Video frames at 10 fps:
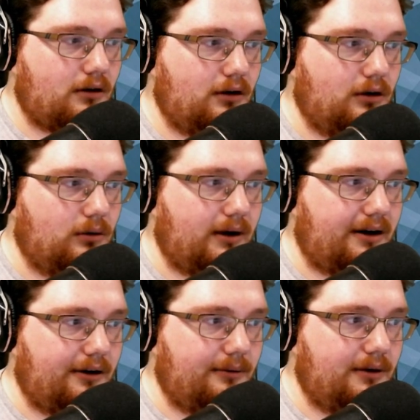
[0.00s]
oh, I
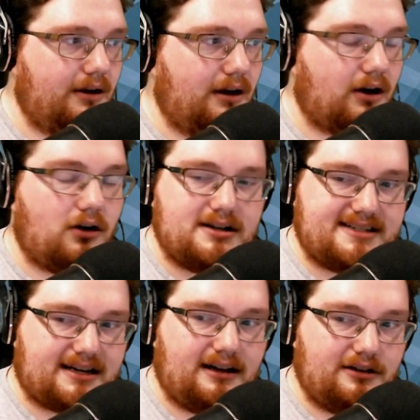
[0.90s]
don't know, across
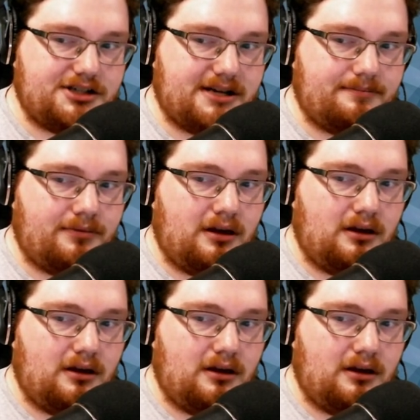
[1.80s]
technology,